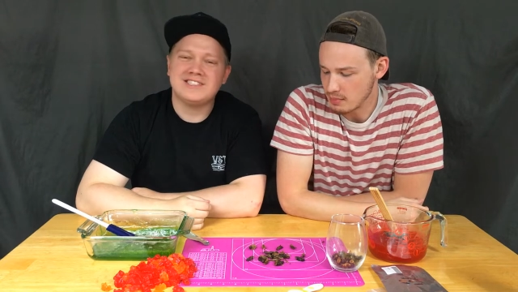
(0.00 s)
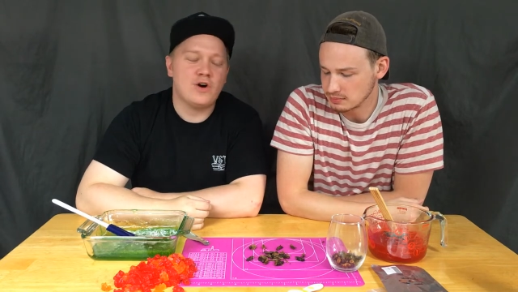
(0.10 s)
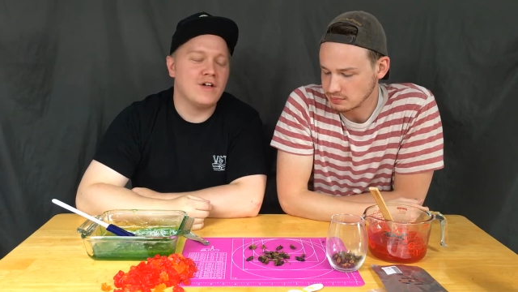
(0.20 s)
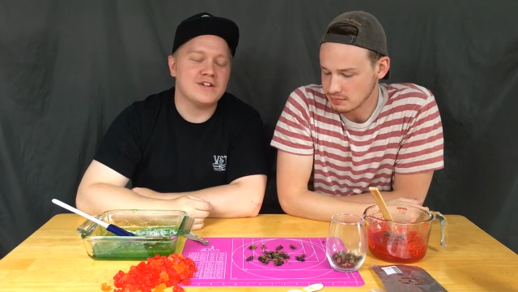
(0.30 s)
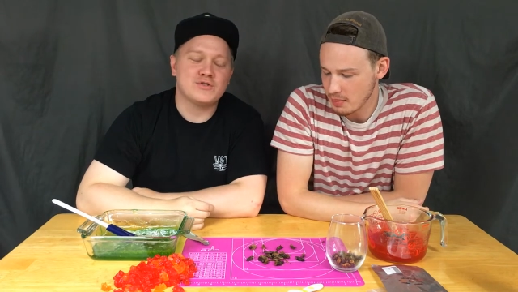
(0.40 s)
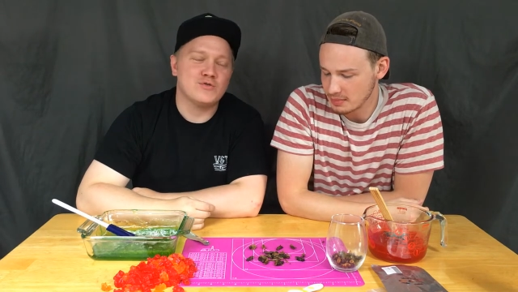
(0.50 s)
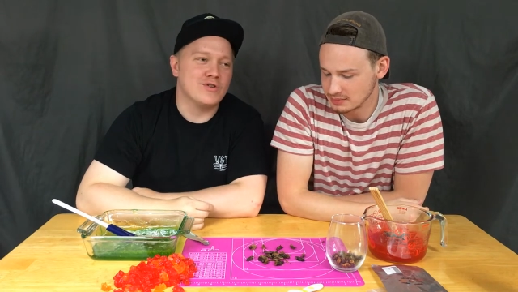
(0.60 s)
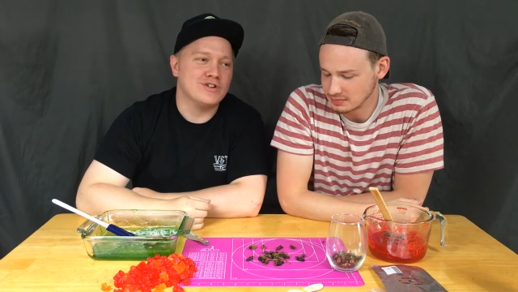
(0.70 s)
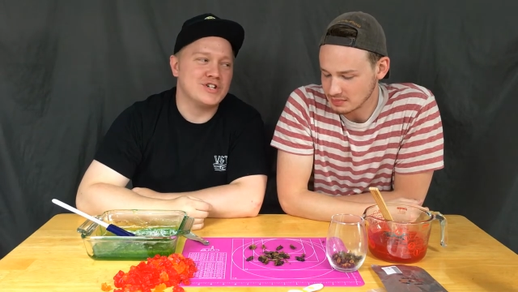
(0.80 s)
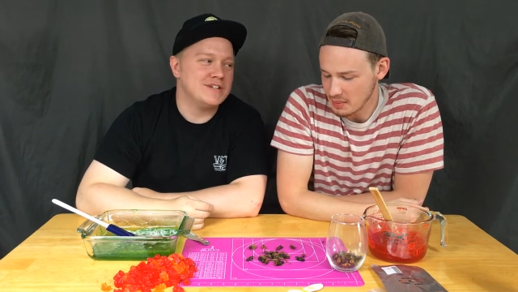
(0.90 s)
Speaker 1: Oh, that's too
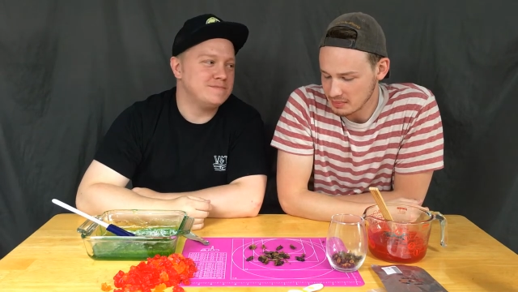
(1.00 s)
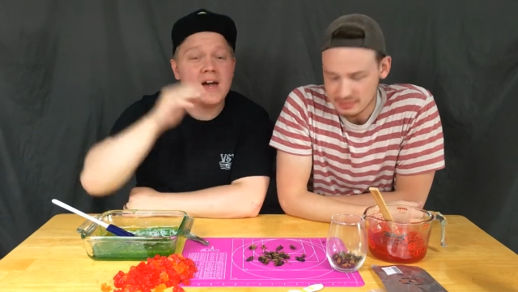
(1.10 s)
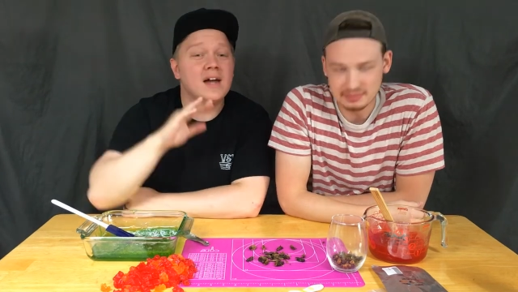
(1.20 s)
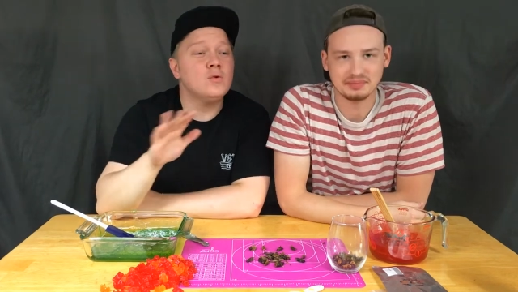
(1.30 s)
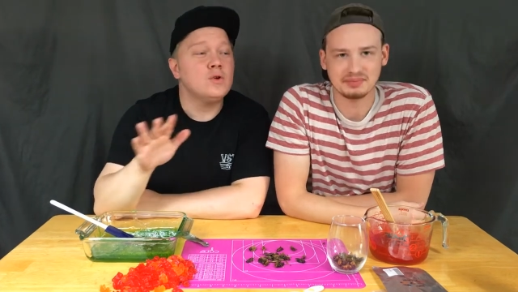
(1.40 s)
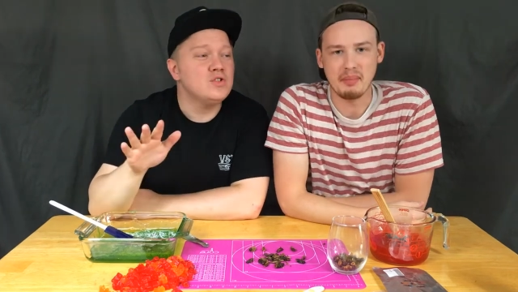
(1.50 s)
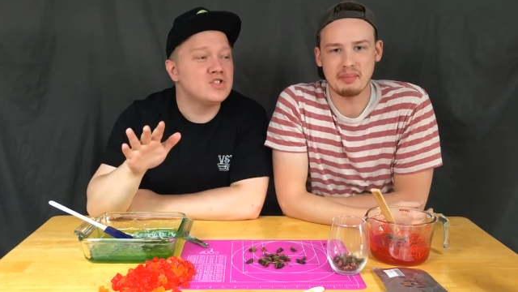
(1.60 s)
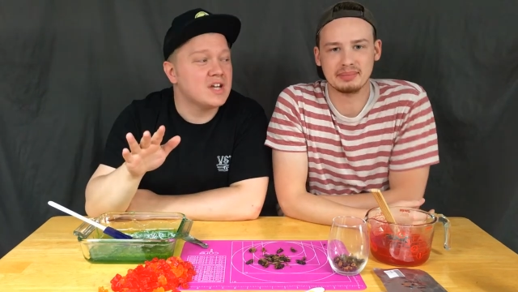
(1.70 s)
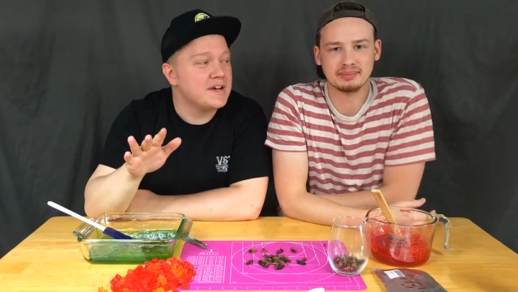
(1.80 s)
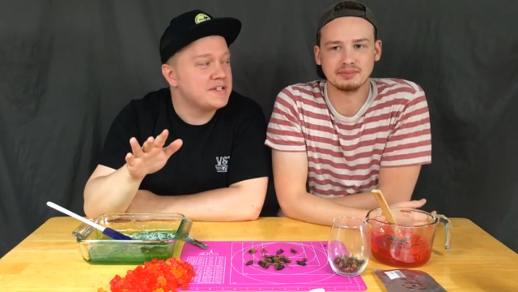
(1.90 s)
crunchy. Anyone who
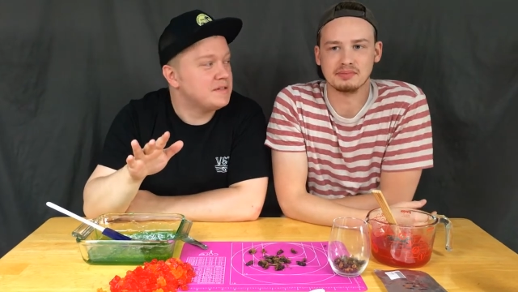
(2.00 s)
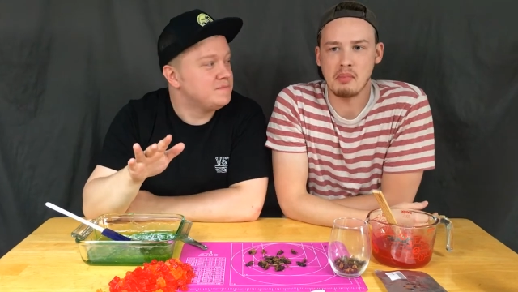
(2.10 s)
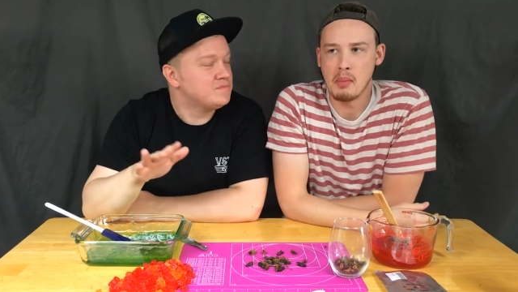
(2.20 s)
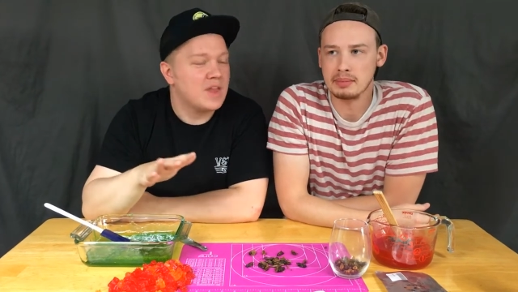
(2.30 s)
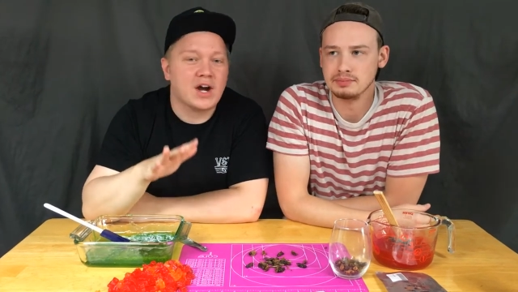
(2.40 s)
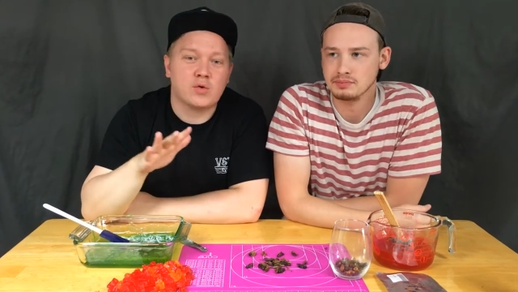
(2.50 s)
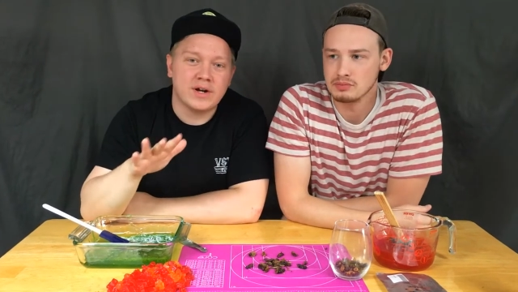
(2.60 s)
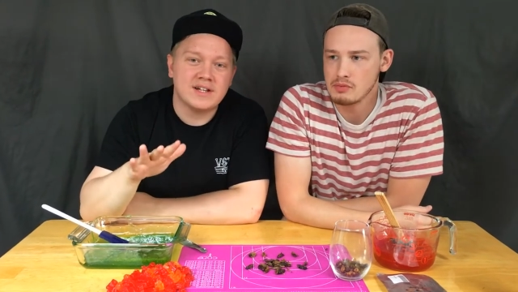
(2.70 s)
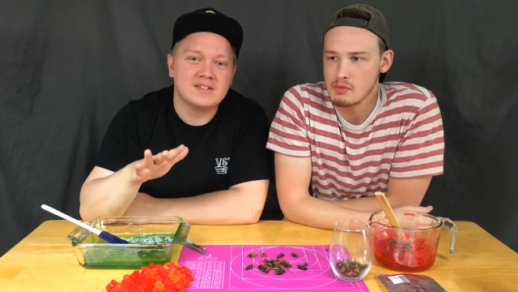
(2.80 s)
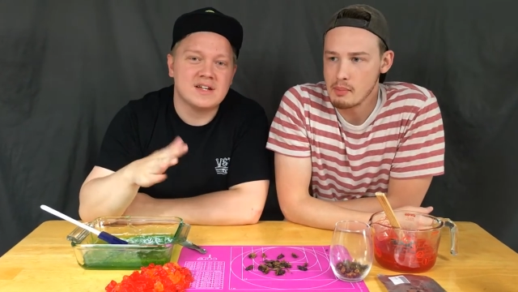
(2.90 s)
says that
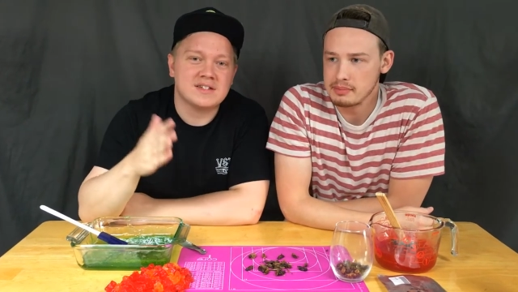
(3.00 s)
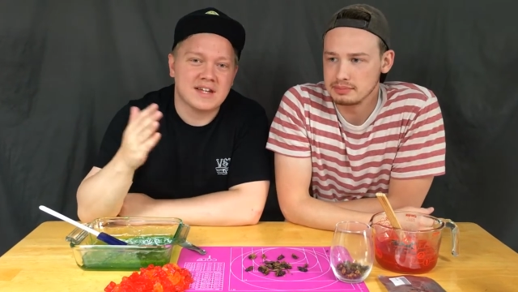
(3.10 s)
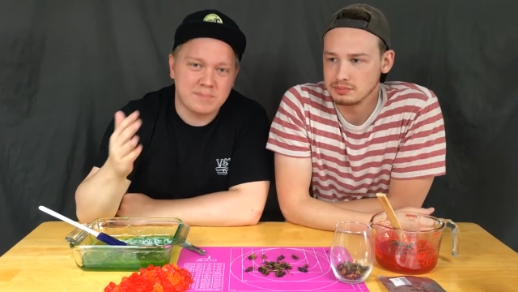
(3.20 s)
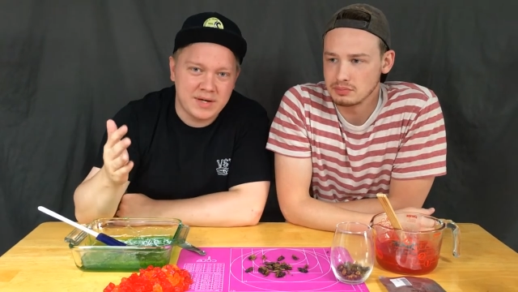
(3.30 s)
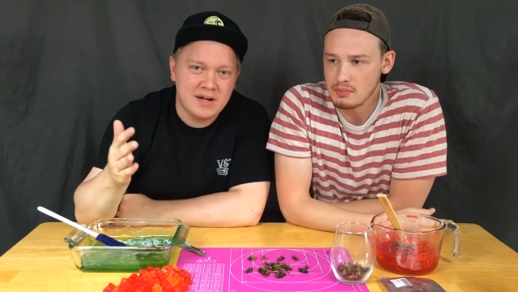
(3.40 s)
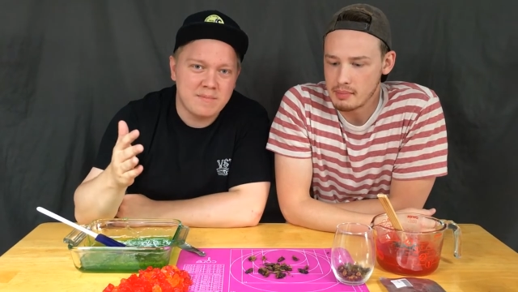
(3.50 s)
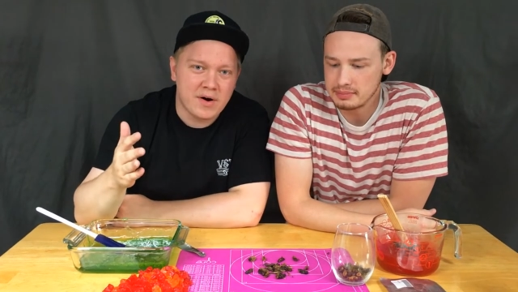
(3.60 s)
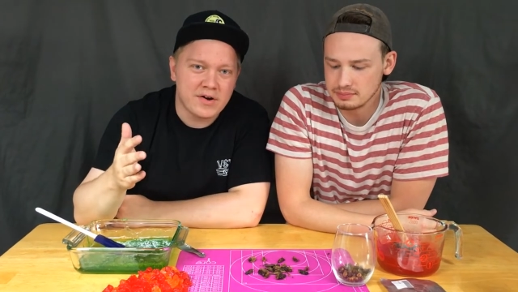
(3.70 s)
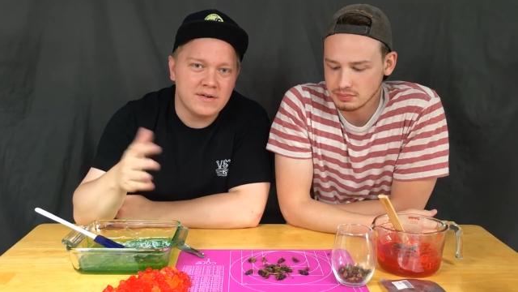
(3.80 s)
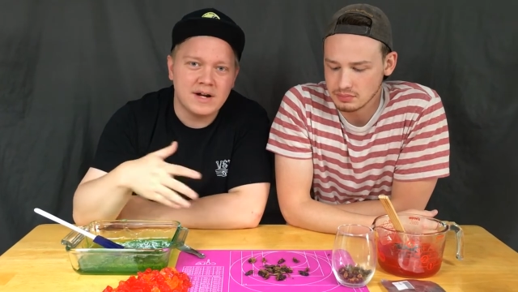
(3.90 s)
crickets tastes like peanut
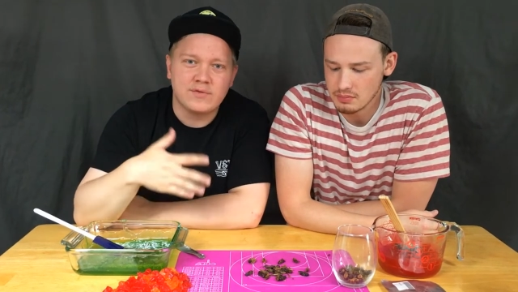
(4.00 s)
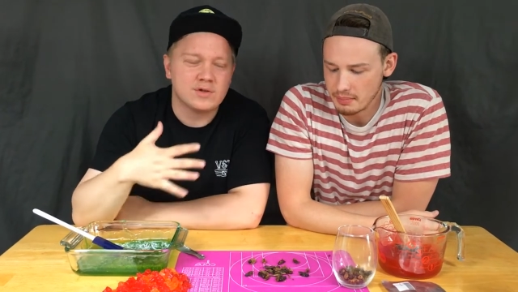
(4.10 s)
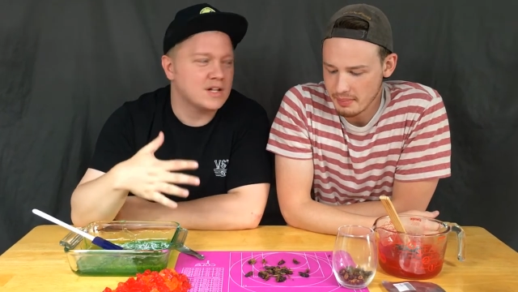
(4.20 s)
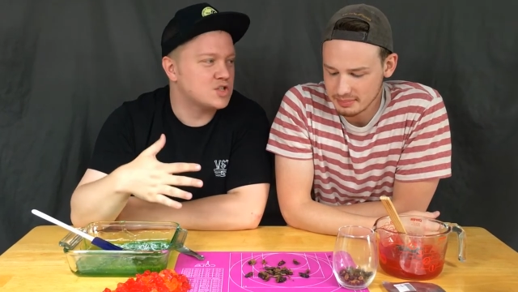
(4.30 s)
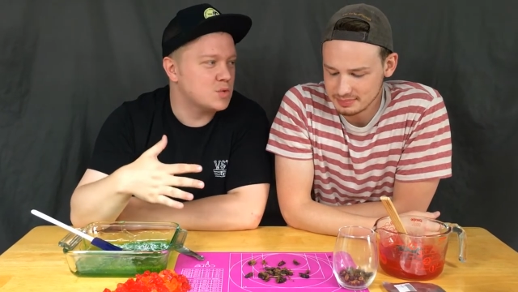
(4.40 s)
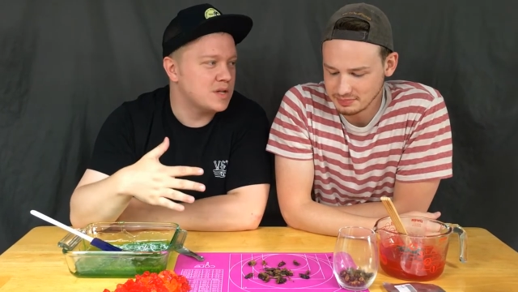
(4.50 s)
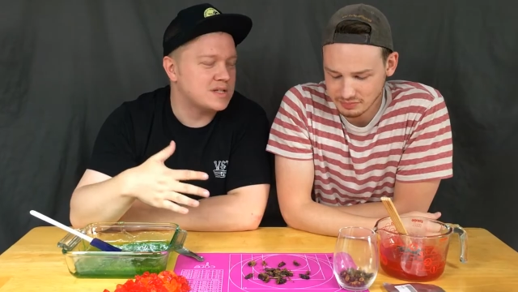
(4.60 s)
butter. I've heard that so many